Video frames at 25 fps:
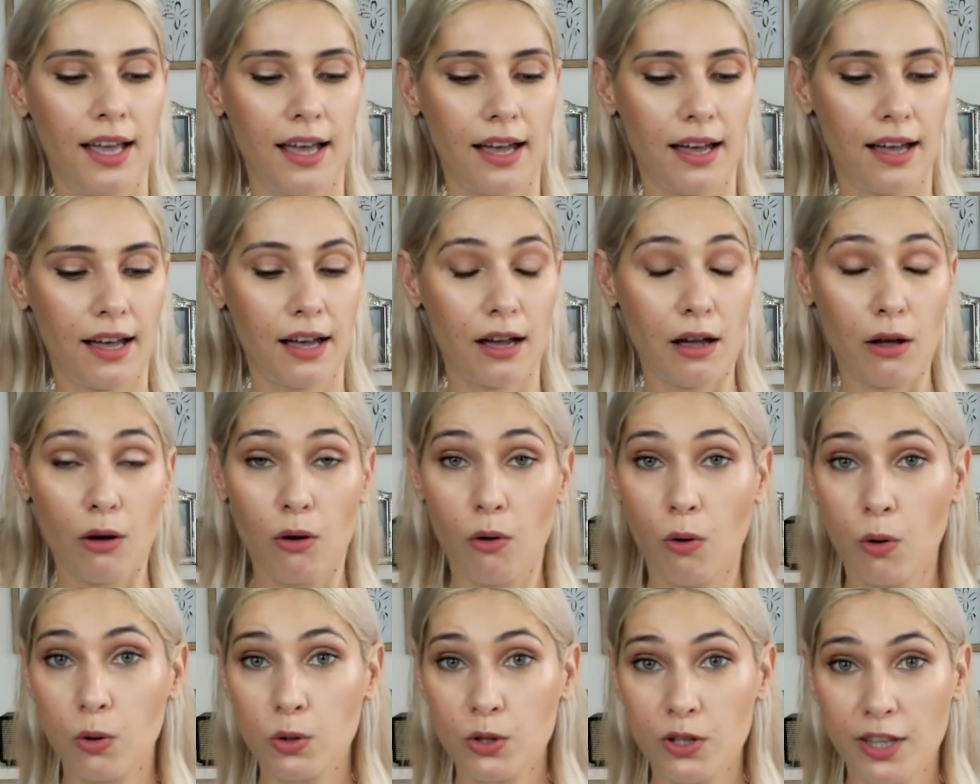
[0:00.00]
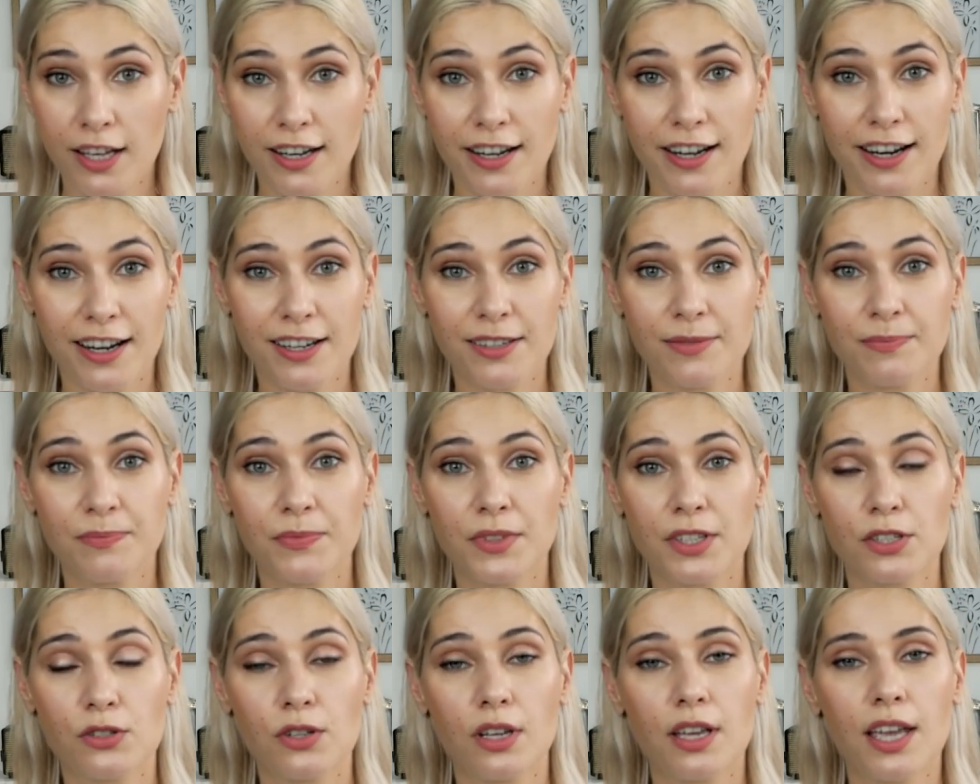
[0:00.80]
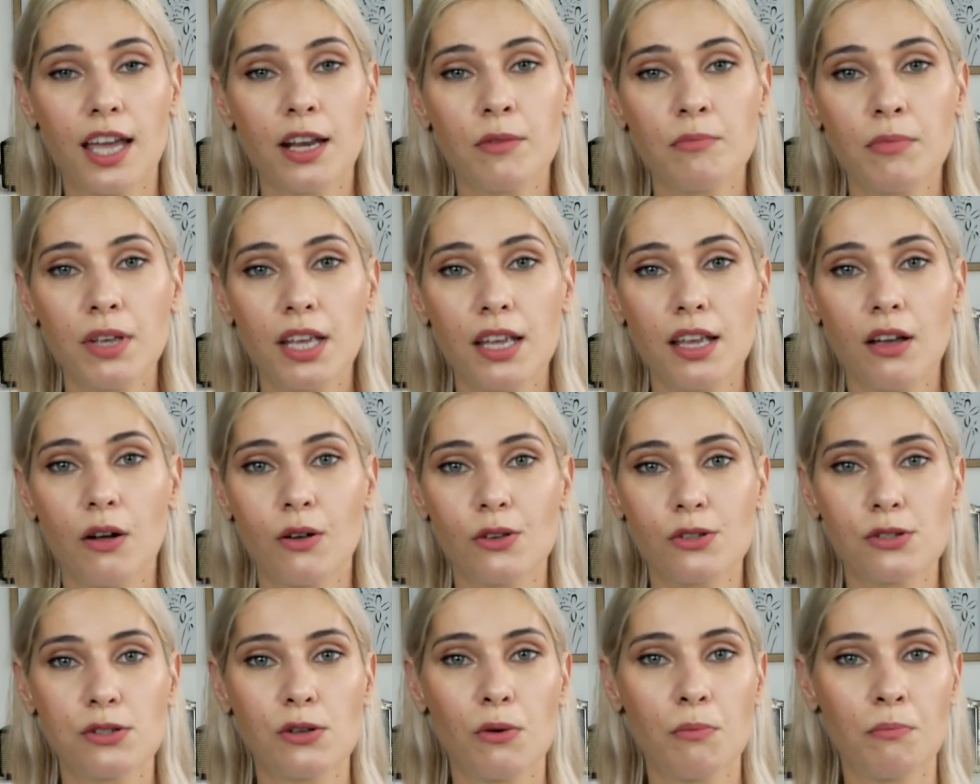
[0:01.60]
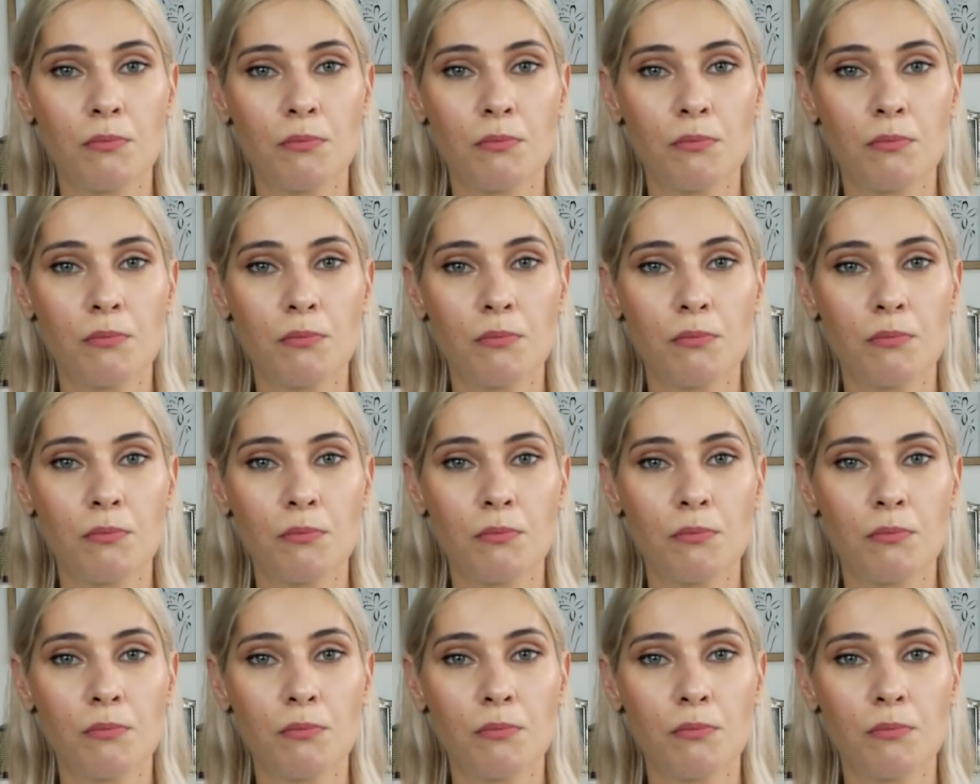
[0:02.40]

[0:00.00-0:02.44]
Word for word: uh, coal tar. So it can be also